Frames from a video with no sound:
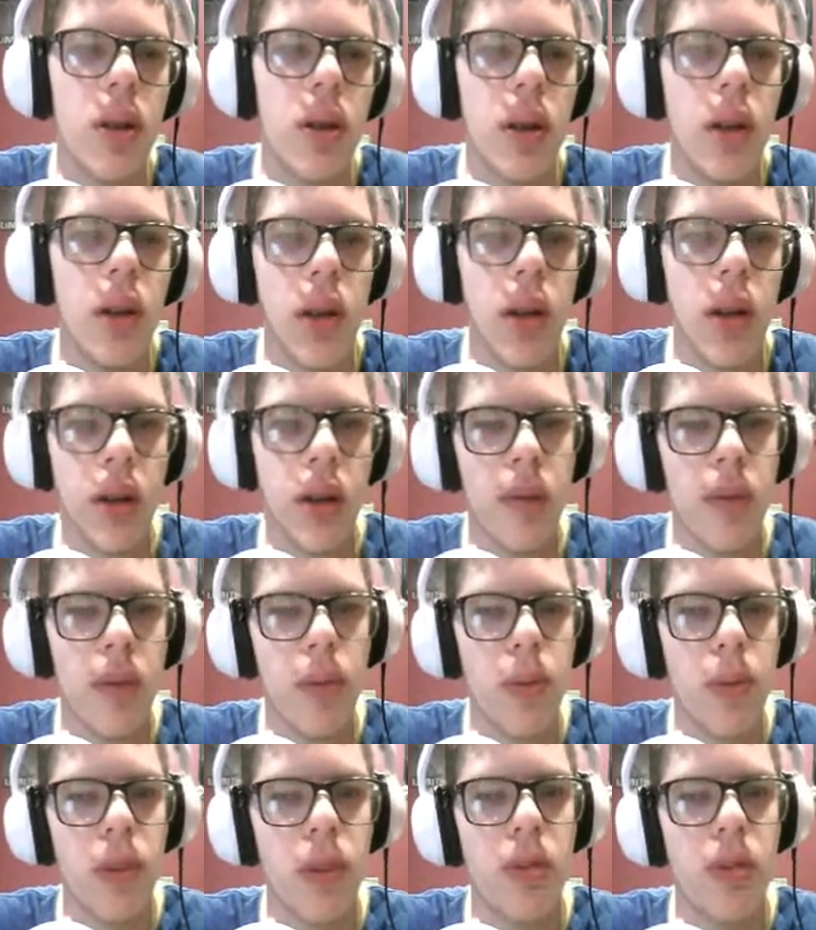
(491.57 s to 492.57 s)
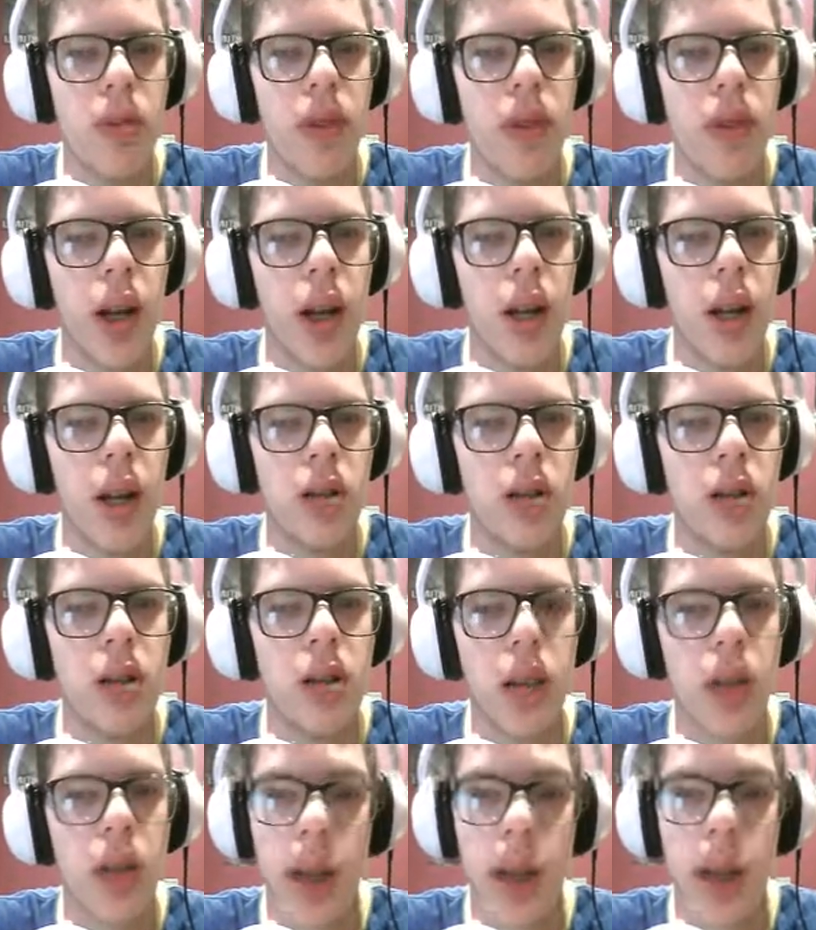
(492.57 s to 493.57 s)
It'll give you personal
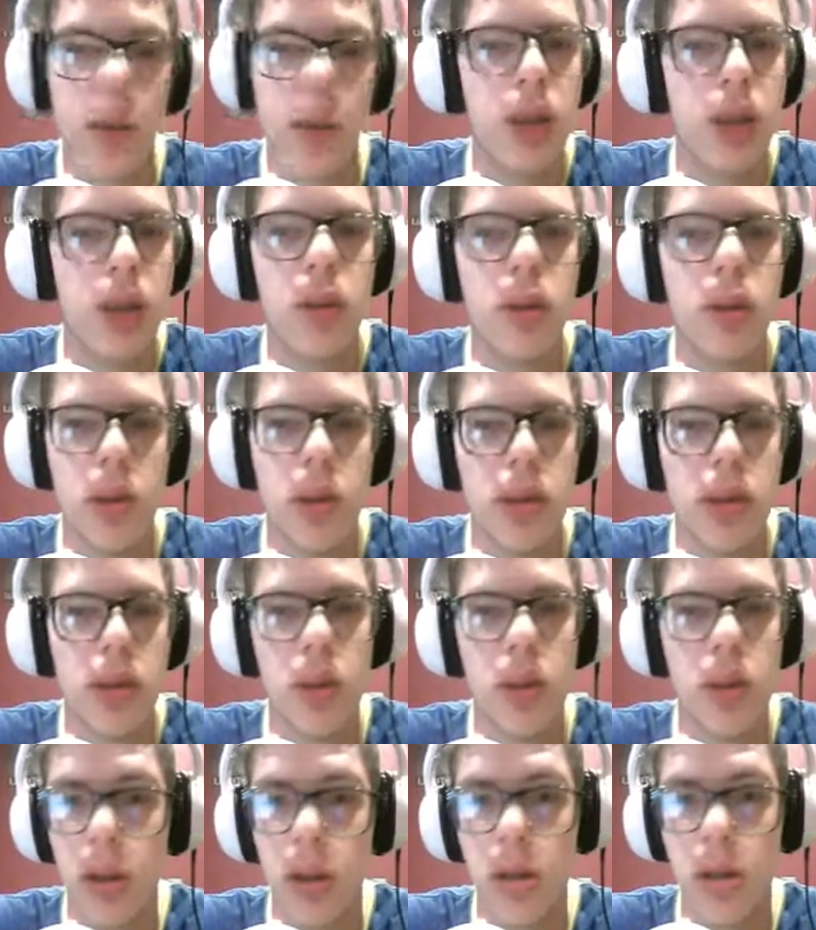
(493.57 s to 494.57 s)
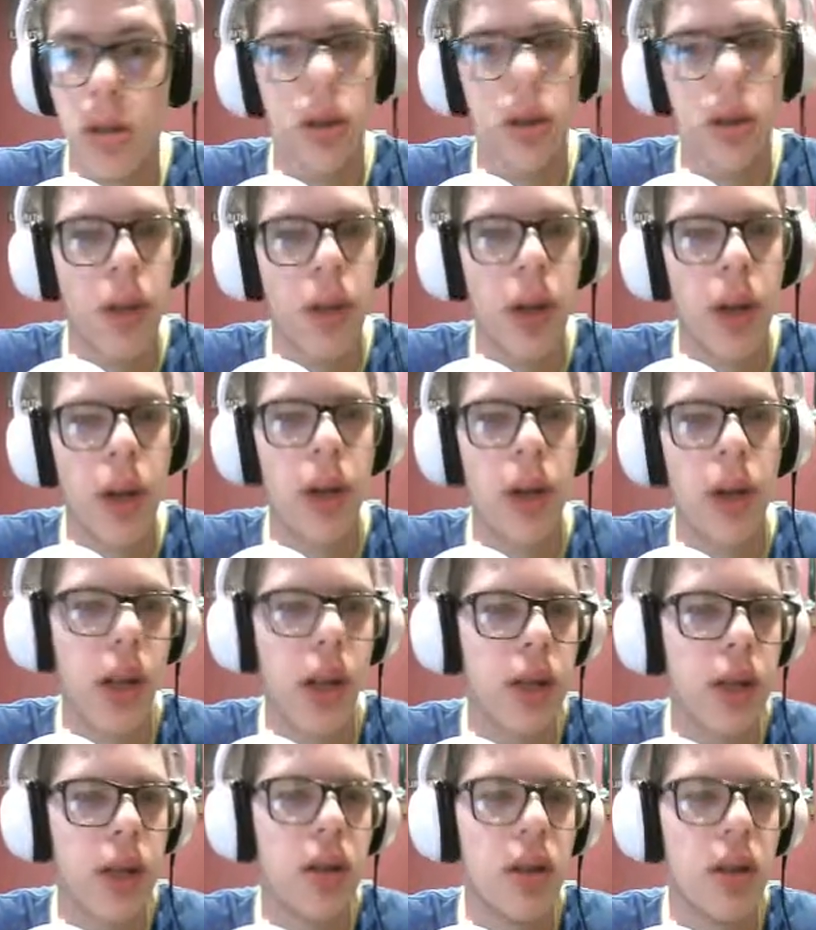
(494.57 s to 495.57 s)
finances and resources, so you can look around at
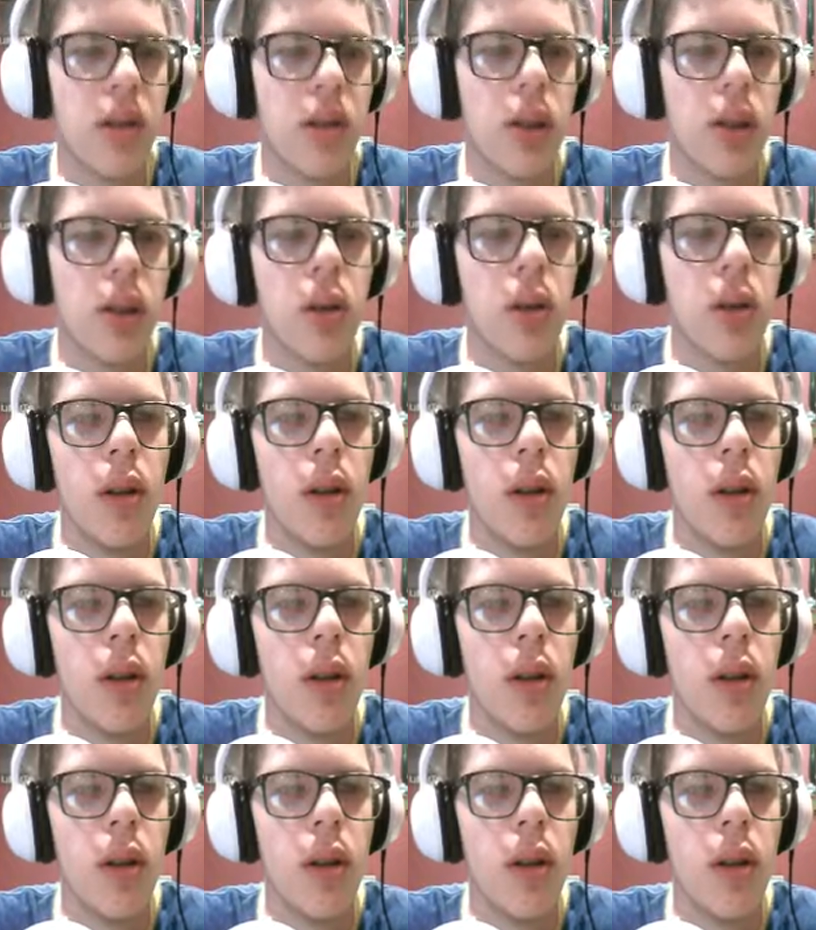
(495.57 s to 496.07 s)
that stuff too.